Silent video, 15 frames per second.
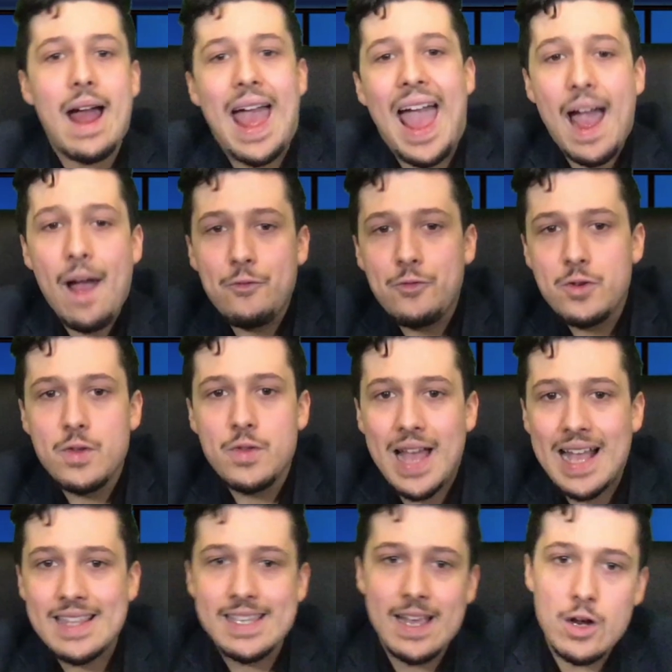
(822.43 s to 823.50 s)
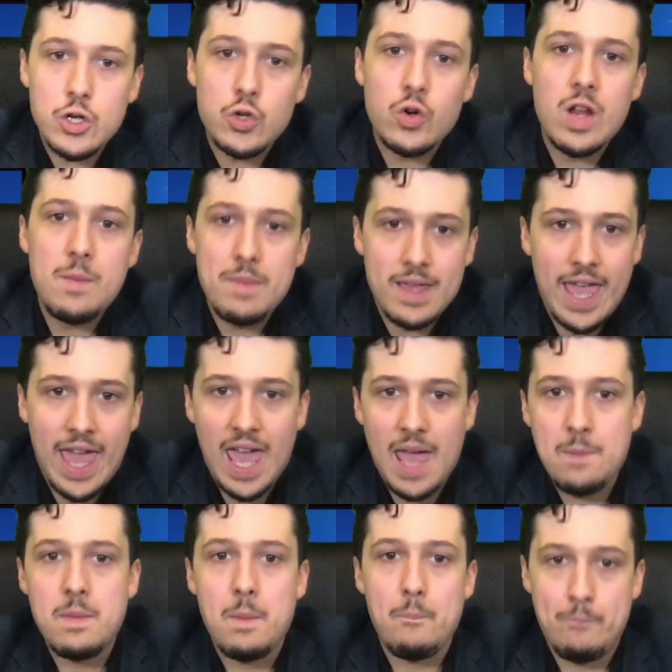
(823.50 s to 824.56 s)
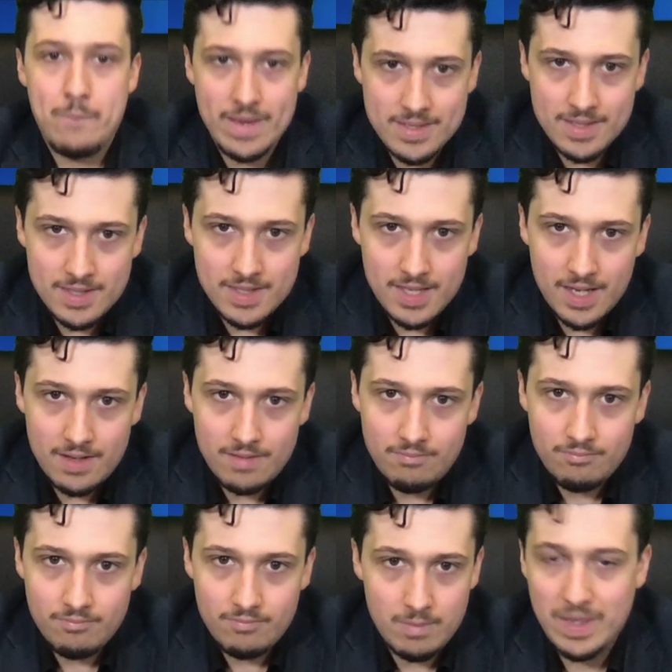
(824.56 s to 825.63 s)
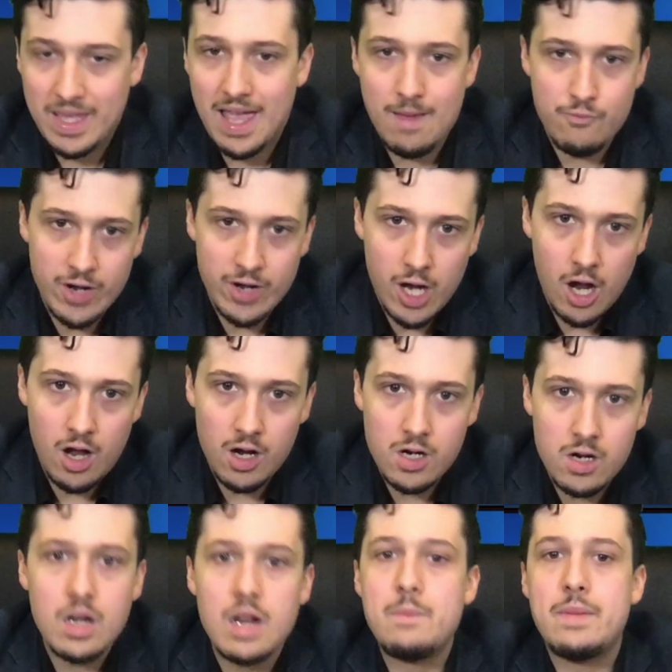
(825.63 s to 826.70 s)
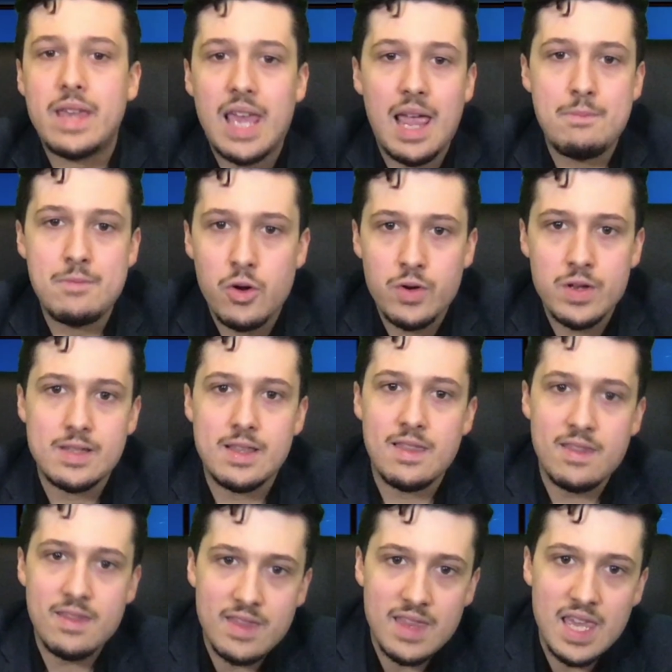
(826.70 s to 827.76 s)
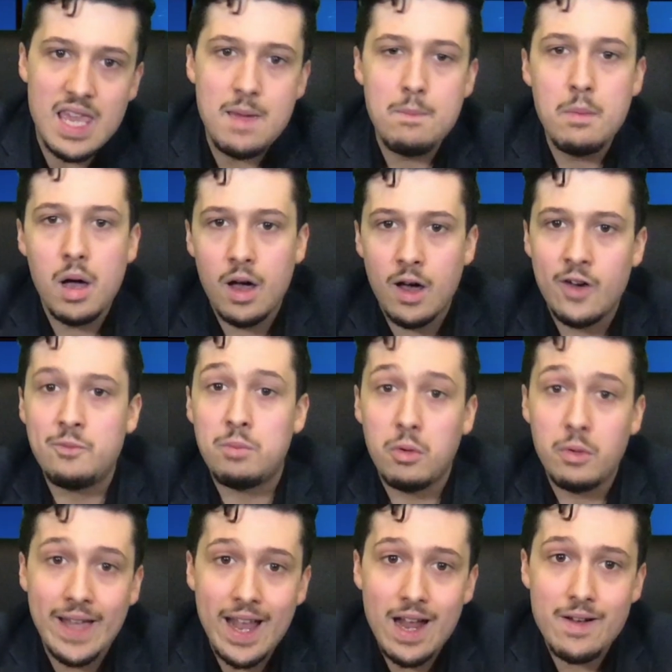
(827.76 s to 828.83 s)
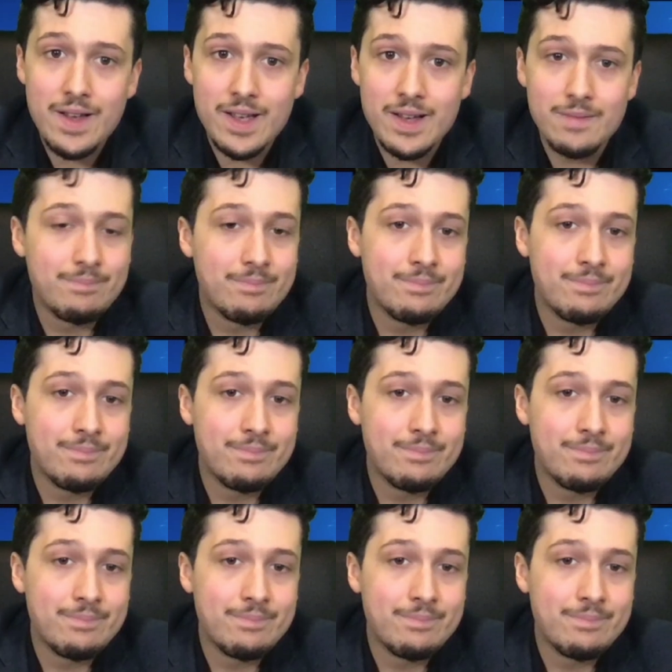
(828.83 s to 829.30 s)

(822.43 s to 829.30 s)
After that territory became Byzantine, became reconquered, and became known as the theme of Bulgaria,